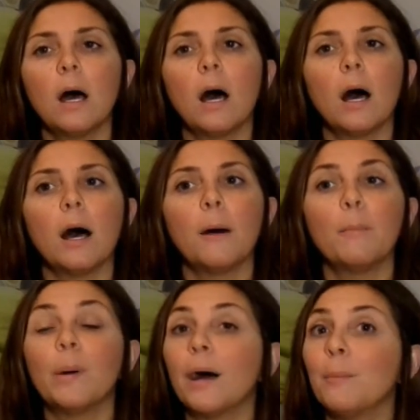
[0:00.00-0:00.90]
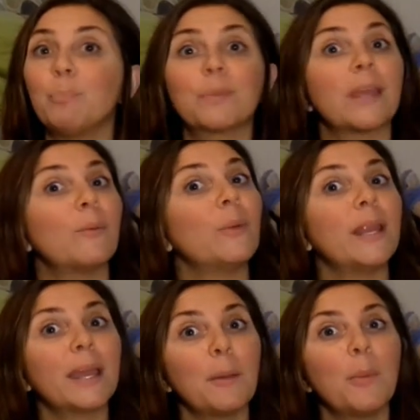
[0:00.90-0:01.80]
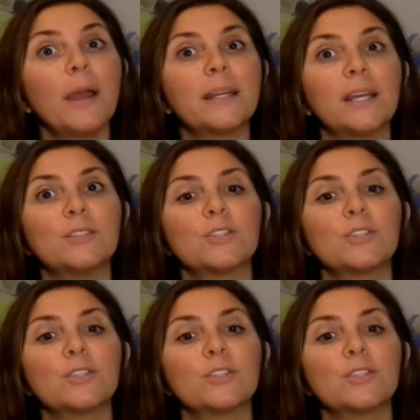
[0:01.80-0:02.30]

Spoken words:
but we didn't get pregnant.